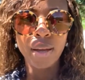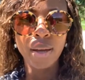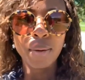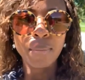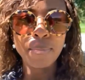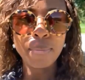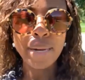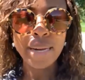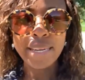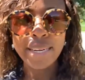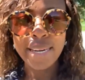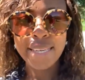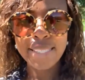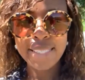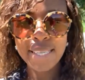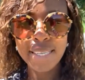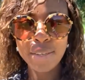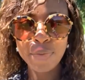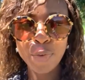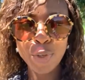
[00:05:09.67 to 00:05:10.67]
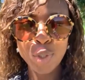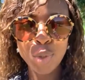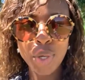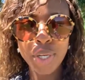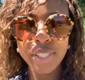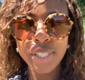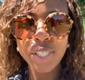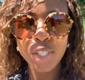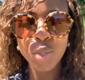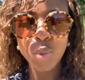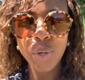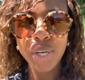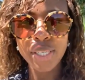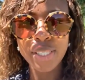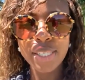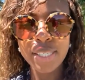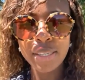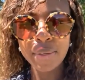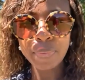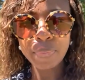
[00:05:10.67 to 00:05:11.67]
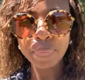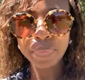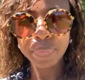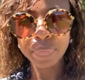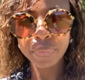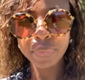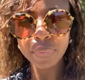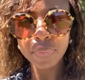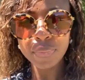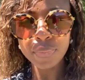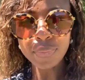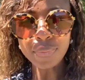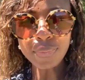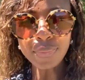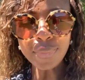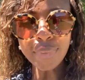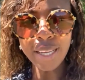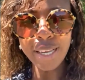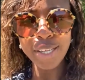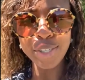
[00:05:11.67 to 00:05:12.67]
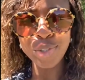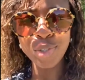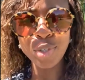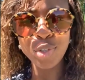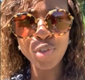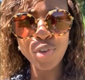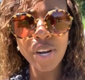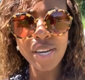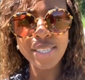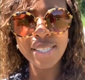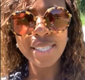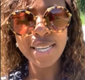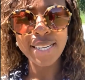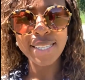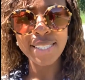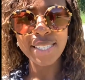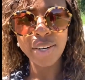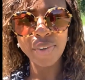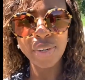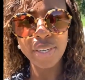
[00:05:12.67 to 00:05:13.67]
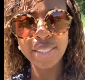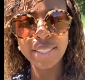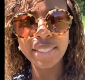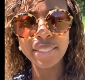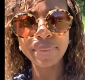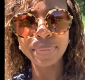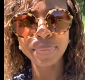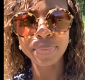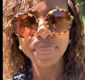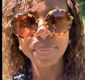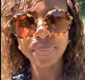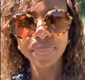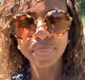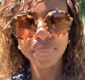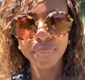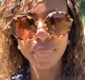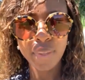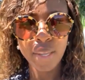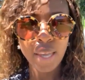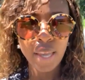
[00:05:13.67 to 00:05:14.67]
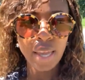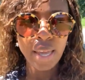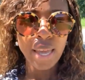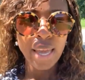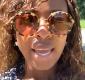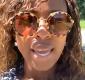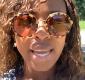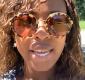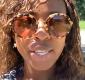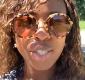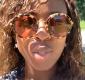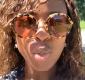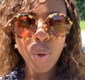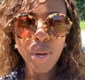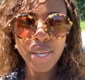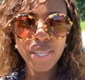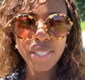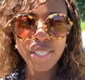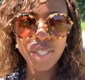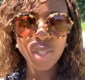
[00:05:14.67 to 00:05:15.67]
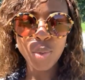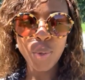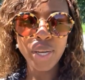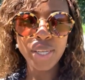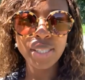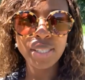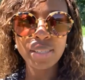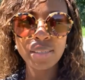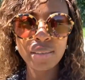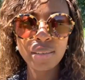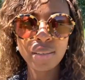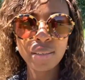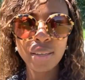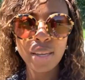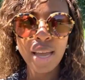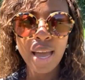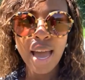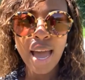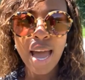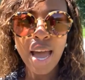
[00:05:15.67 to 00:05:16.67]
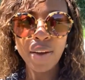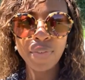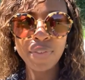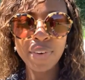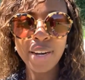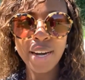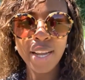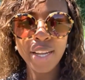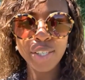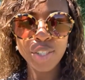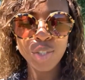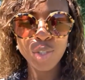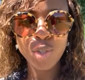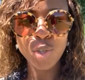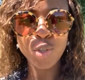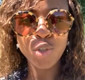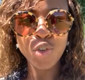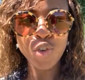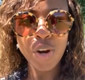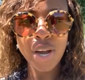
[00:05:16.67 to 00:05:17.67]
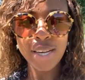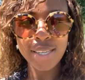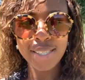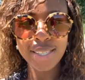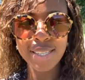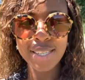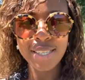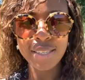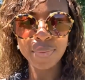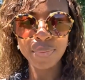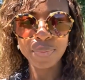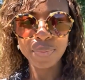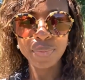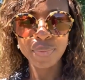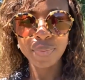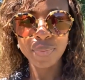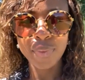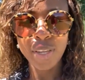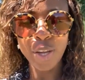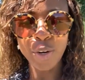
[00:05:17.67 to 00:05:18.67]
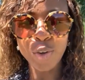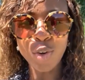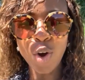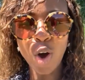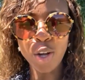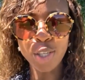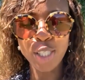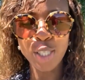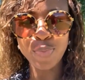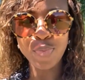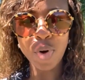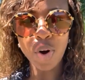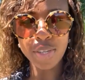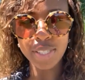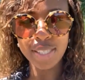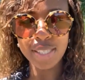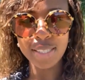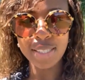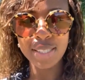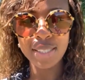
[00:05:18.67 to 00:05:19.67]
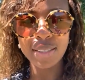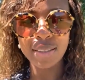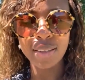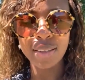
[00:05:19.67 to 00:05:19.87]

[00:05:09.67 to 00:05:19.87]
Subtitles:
My lesson for 2020 is to trust and surrender. In 2020, I've learned to trust in God's process